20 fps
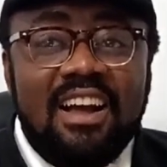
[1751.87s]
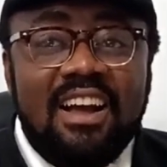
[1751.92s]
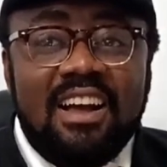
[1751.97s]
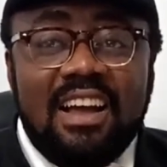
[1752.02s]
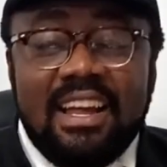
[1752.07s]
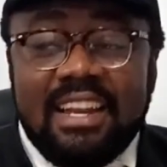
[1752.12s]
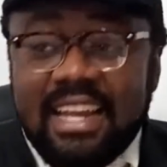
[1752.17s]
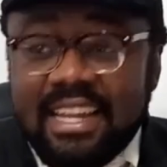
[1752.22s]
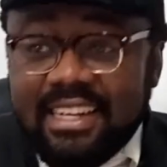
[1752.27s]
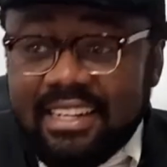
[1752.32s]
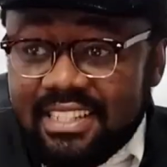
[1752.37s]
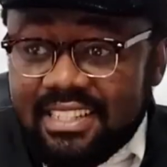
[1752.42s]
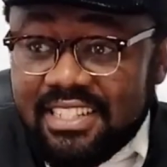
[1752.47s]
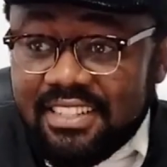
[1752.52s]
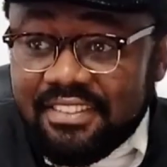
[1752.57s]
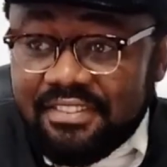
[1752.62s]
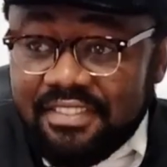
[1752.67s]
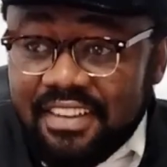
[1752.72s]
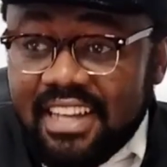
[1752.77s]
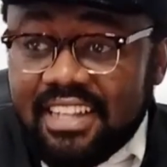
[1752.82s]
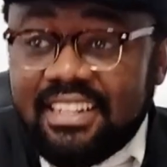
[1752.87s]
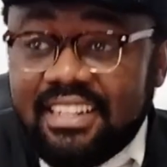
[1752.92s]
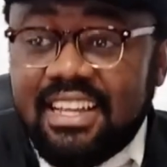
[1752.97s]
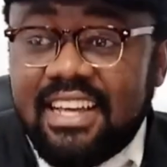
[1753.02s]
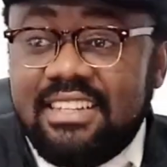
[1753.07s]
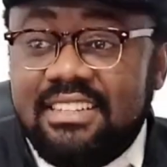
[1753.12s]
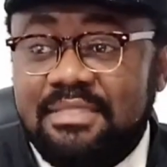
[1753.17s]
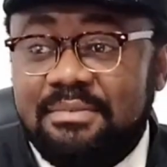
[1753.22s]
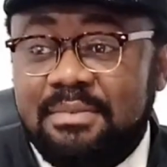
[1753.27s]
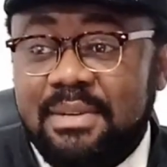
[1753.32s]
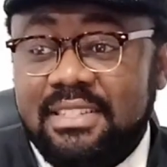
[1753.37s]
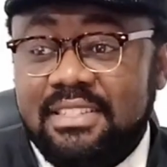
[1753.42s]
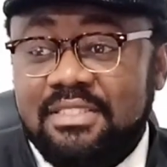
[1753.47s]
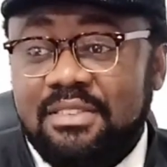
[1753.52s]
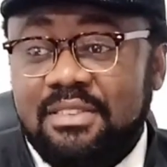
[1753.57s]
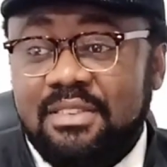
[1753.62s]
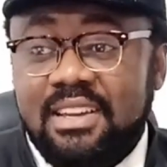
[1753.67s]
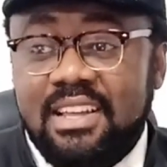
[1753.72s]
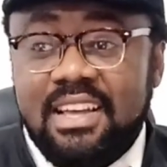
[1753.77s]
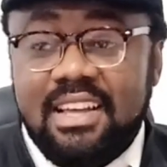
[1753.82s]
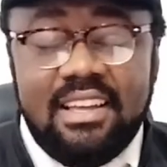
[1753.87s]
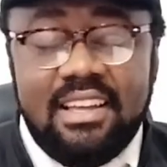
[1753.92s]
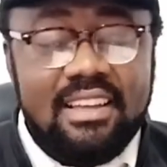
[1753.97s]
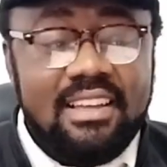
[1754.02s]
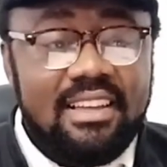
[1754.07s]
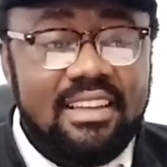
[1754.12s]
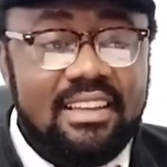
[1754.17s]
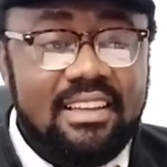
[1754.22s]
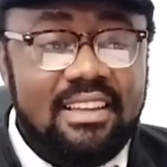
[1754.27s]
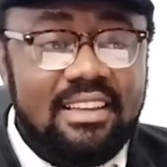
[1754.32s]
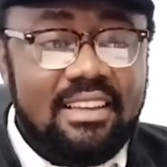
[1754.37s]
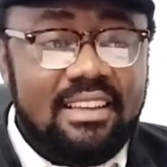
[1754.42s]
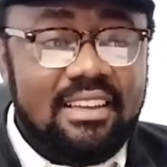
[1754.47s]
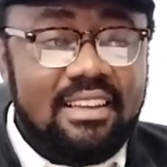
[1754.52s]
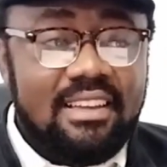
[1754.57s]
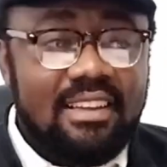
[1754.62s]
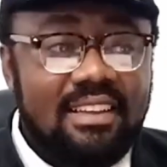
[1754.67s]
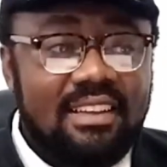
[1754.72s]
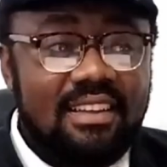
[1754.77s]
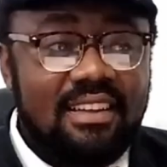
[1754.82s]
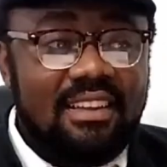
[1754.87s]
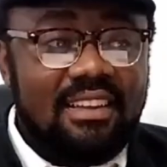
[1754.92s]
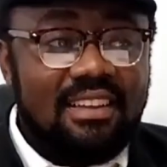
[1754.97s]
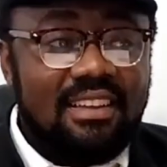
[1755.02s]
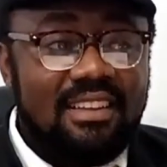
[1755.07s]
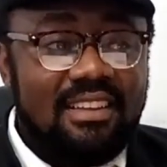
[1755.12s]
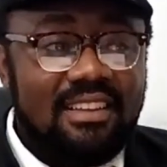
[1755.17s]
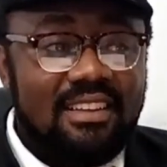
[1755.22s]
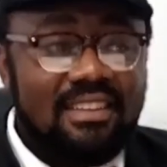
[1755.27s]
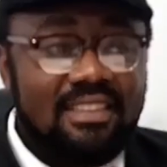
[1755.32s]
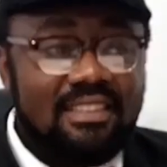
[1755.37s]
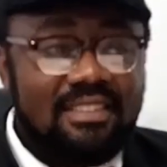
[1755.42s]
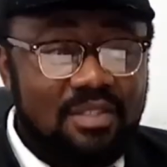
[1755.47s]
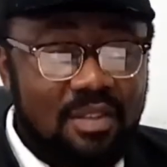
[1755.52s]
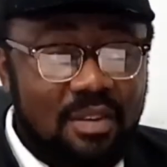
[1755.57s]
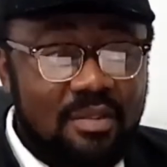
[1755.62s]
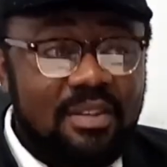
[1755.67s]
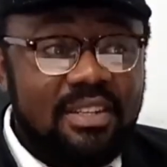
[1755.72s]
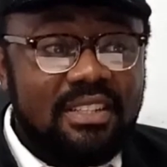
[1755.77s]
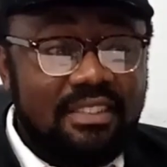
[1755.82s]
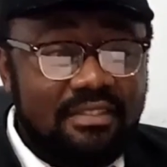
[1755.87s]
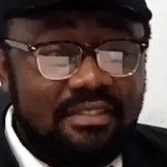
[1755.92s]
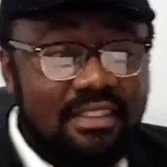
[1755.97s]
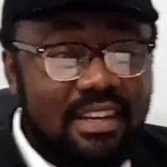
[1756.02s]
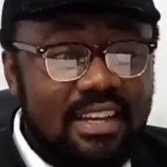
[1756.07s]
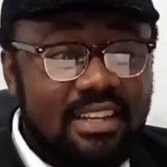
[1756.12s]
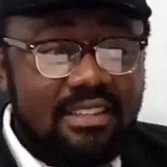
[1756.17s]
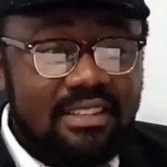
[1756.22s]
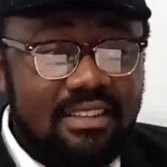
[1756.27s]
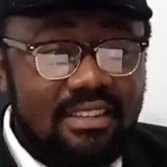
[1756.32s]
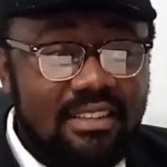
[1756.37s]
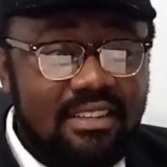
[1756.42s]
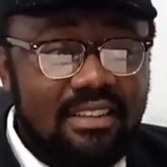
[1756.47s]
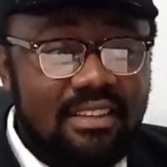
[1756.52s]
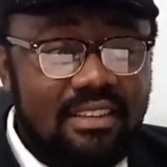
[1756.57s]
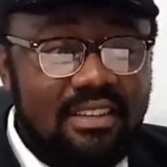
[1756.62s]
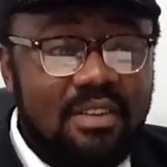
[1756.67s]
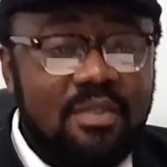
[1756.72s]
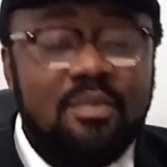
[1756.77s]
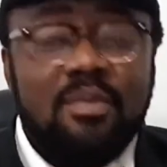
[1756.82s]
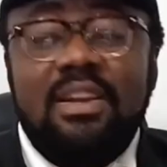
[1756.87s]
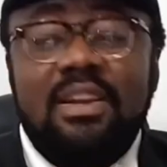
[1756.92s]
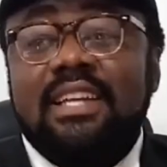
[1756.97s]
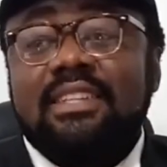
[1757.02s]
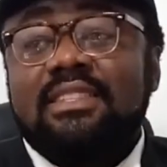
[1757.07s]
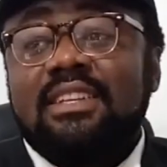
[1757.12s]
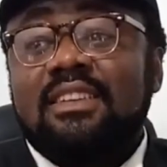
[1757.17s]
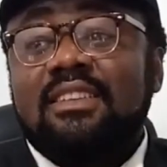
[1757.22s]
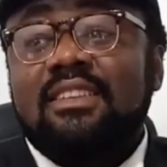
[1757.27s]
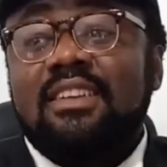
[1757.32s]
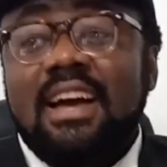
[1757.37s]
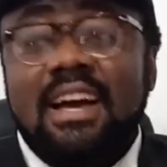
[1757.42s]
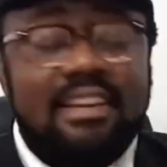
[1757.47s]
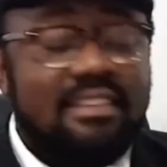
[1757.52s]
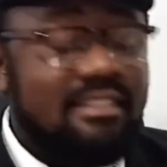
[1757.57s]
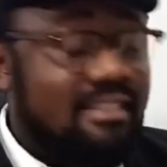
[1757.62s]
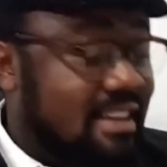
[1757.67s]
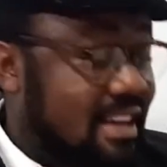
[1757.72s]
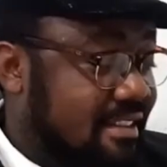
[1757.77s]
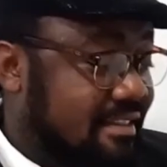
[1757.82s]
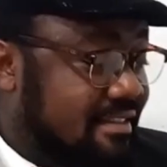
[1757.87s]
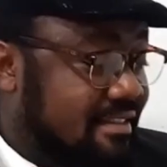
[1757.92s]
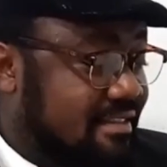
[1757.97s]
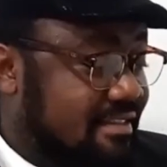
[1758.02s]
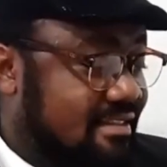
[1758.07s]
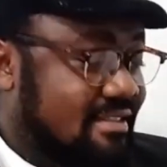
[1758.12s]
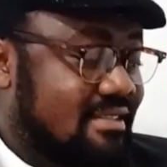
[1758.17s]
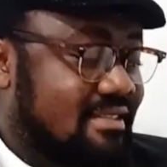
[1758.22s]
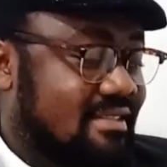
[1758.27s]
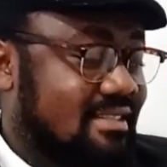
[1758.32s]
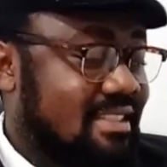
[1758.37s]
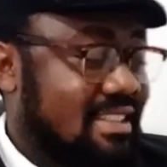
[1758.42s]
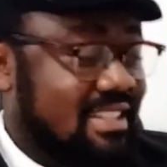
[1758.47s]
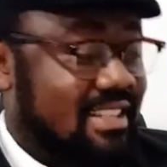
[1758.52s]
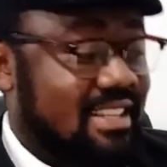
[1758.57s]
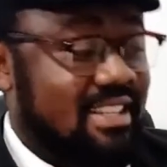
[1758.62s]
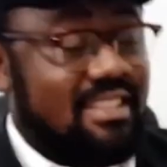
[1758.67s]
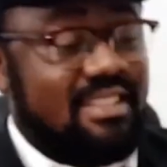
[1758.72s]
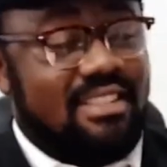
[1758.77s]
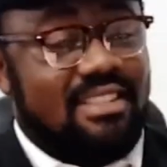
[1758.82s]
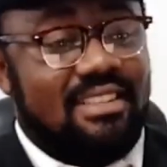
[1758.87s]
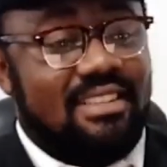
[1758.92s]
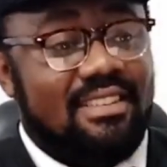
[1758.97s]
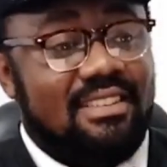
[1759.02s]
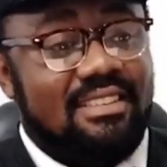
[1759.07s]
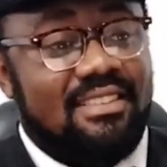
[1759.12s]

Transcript: can identify that particular storage device. When I tell you hard drive, it's easy.